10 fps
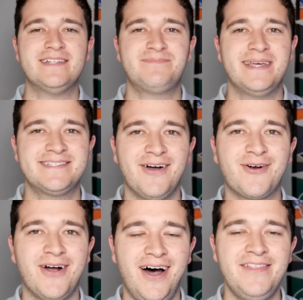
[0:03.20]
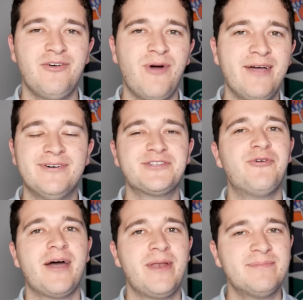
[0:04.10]
best bets are on the way. What's
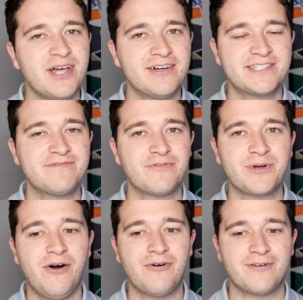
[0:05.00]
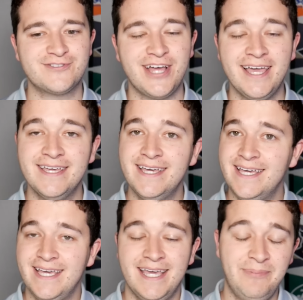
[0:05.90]
going on? My name's Austin from Calling Our Shot.
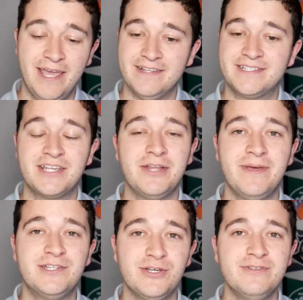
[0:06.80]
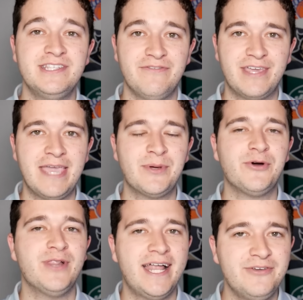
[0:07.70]
And man, this is going to be a doozy of a game.
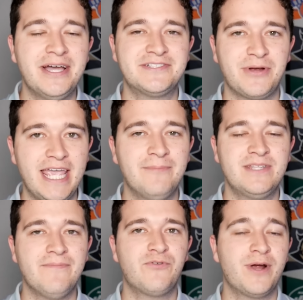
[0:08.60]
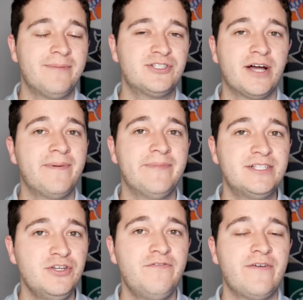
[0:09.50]
I know a lot of you guys are amped up for it. I'm going to talk about
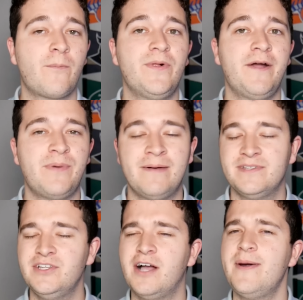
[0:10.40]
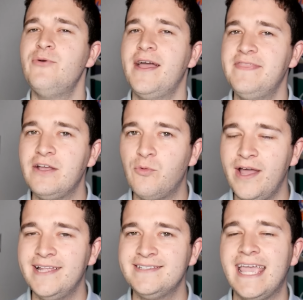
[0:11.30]
my two favorite player props and talk about who I think
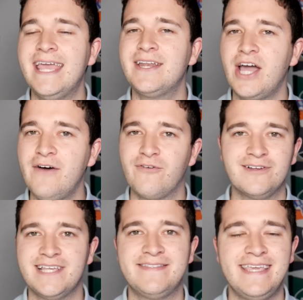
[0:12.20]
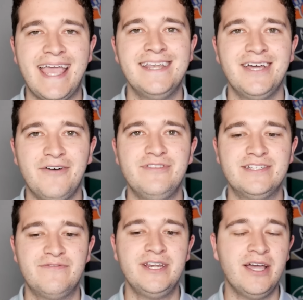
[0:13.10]
wins and covers at the end of
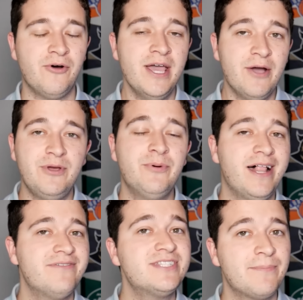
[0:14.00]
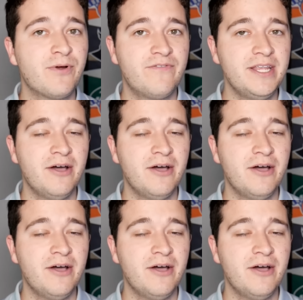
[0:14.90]
this video. We will have a separate